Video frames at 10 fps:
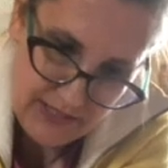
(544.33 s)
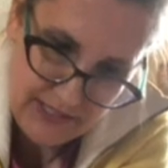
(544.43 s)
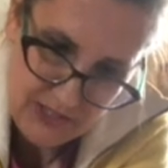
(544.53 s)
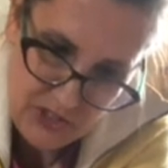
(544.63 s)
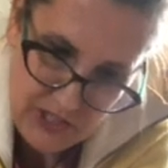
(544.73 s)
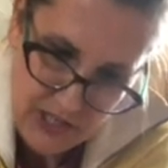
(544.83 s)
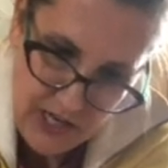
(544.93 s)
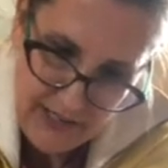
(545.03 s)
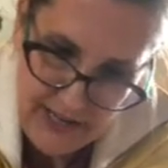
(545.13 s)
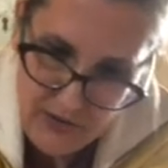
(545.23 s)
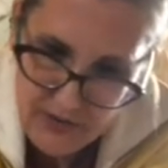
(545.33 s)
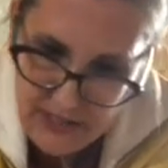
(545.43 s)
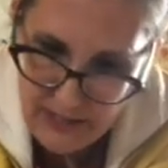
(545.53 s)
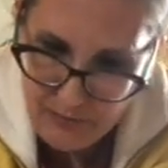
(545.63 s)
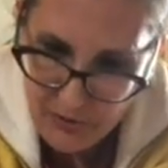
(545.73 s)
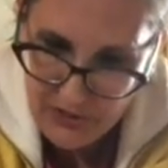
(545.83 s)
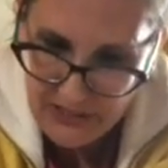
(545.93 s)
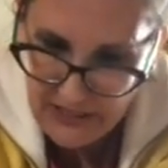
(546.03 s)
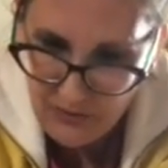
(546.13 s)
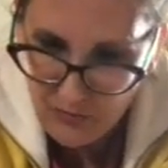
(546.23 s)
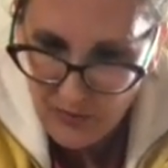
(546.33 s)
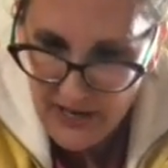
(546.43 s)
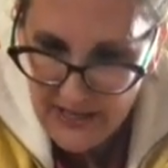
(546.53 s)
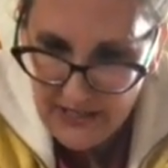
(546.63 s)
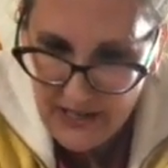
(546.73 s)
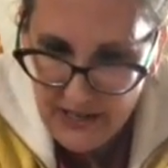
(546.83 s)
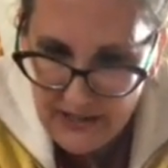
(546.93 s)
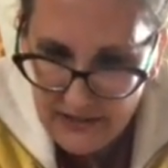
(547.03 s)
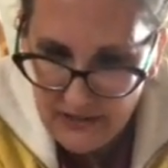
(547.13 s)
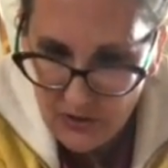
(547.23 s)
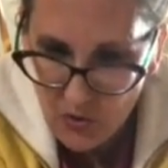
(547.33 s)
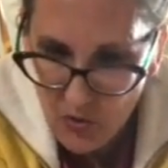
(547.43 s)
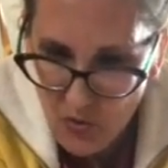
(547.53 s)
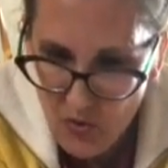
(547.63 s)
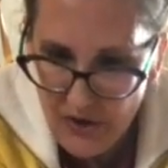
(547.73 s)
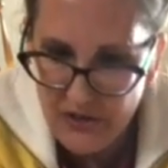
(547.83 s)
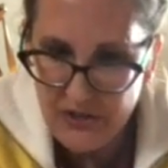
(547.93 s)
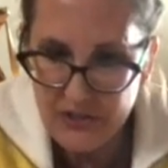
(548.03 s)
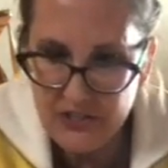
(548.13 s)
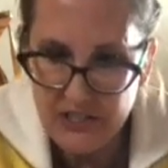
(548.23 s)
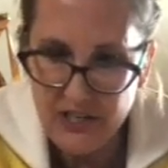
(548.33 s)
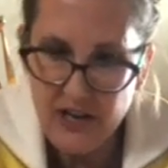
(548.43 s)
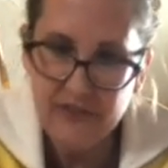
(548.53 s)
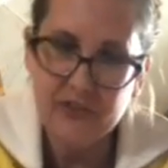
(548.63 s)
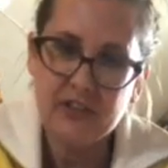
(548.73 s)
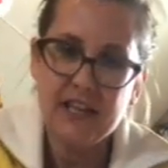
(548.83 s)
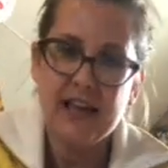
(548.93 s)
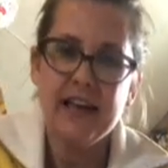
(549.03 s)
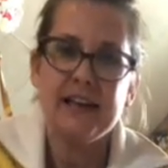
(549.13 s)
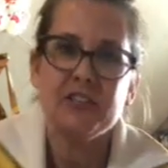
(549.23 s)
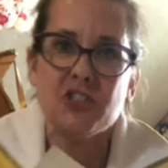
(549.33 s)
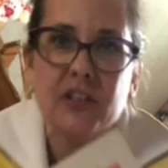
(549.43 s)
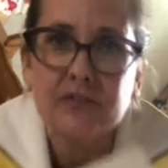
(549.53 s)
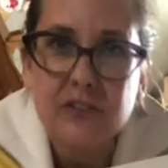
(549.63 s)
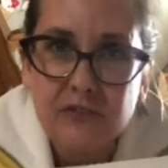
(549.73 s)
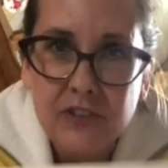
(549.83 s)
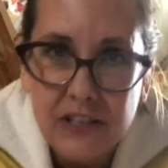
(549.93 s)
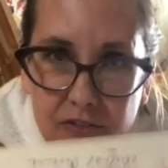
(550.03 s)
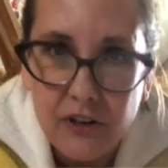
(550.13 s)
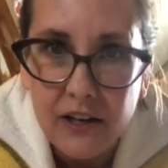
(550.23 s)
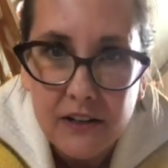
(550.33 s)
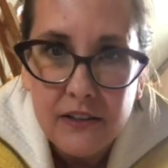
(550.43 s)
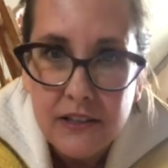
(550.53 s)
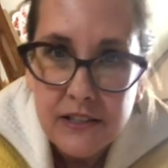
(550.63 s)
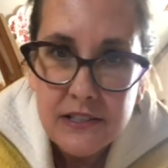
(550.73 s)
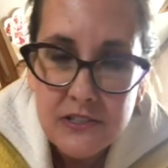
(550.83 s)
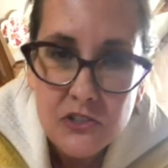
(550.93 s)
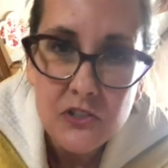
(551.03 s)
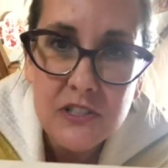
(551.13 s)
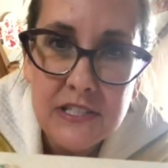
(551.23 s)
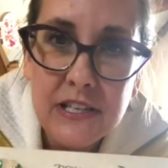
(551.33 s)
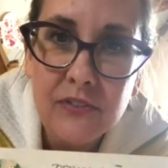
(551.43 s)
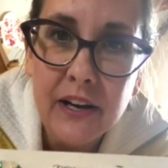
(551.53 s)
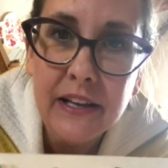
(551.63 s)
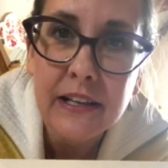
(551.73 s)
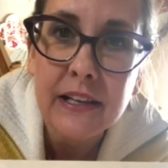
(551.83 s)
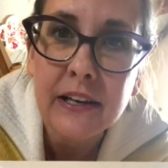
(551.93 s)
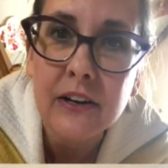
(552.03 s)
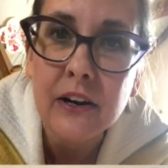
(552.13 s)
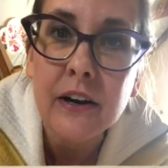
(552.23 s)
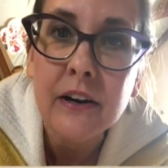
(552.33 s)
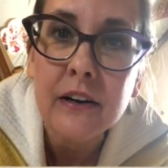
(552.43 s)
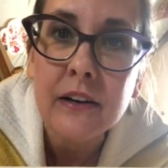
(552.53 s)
that I just cut out, and I'm putting it right on the corner to cover the edge of the Vivre. So you see right here,